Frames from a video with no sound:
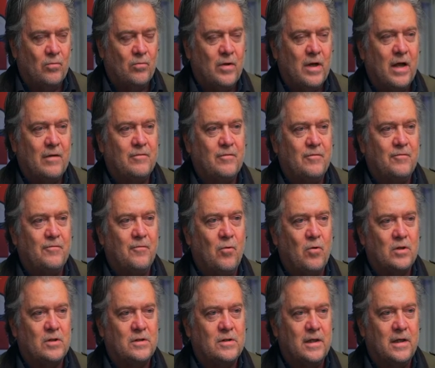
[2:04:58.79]
We have to
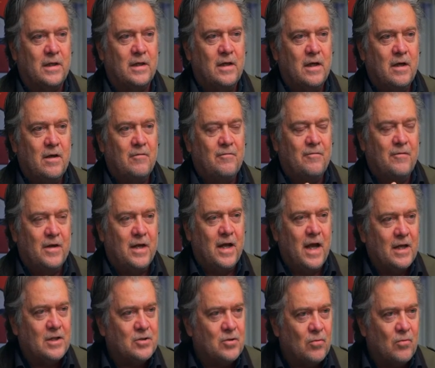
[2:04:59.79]
force the
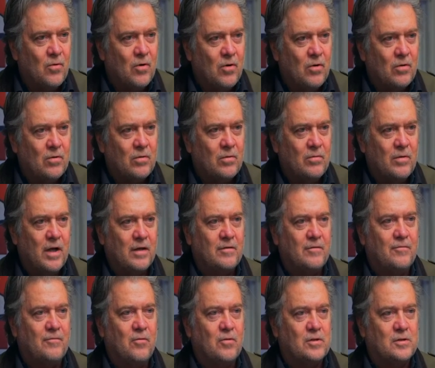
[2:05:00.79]
financial world, we have to
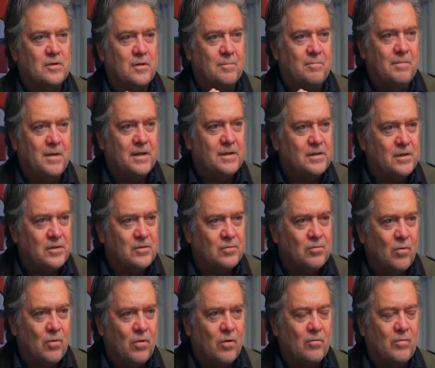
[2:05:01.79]
force the business
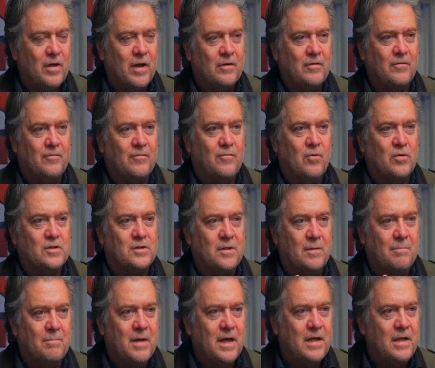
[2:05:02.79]
world, we have to force the
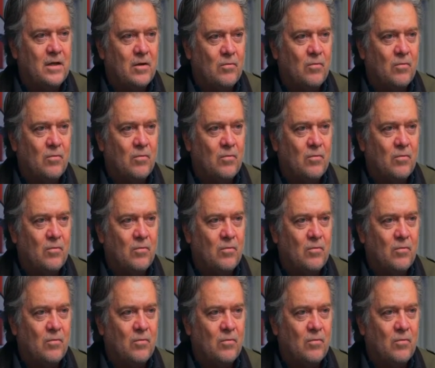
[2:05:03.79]
media